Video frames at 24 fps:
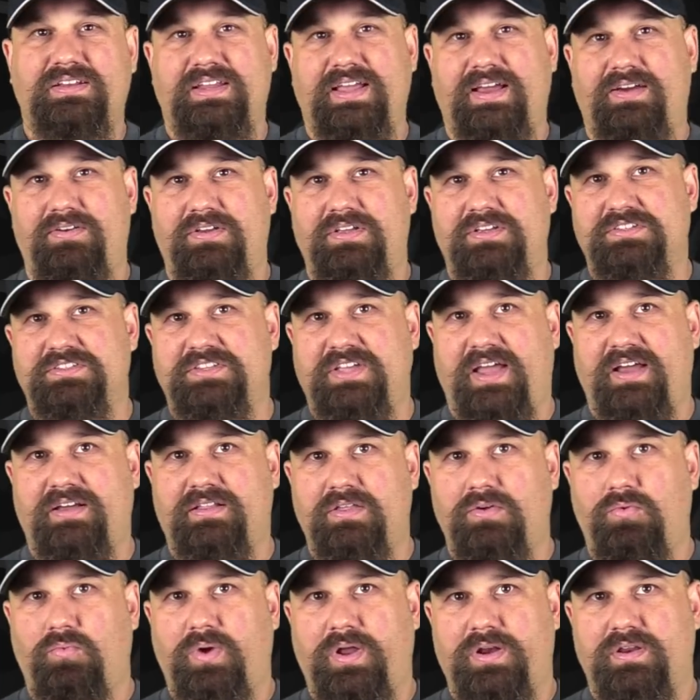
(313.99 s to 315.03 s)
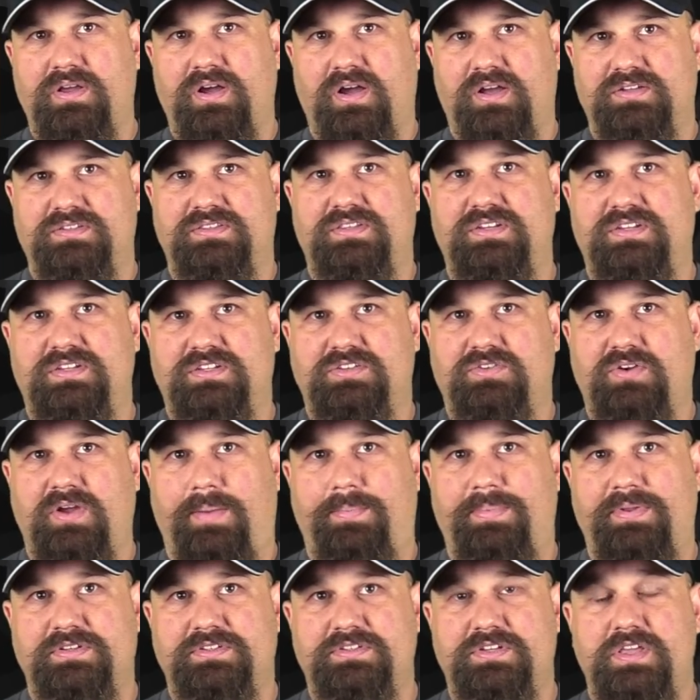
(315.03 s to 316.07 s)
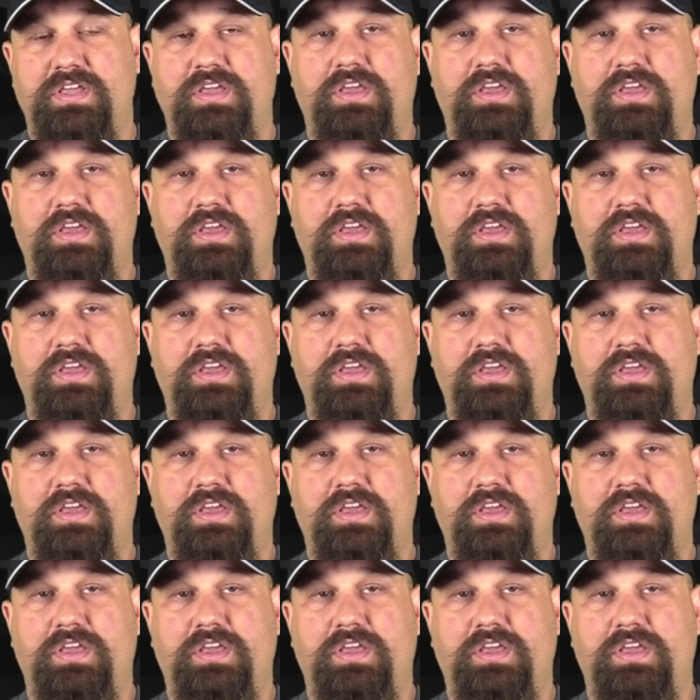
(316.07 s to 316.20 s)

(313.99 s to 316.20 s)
down exactly what caused the discrepancy.